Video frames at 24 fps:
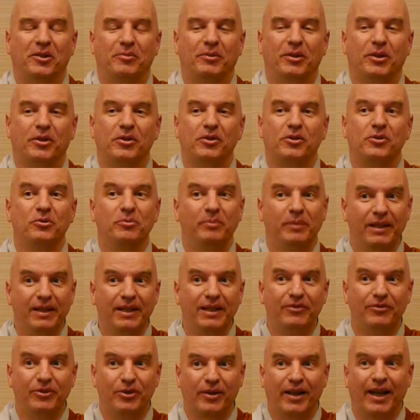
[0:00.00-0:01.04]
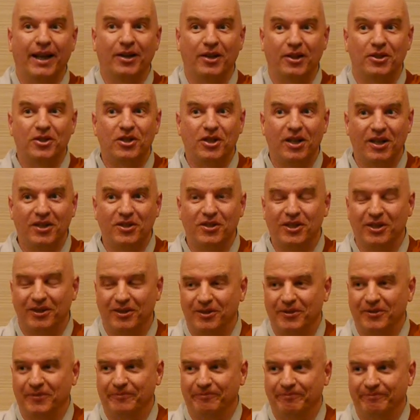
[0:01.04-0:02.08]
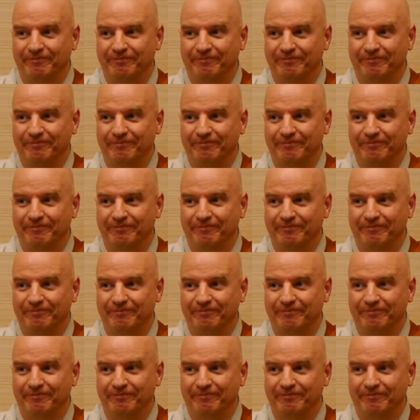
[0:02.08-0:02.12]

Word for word: because you believe you cannot change it.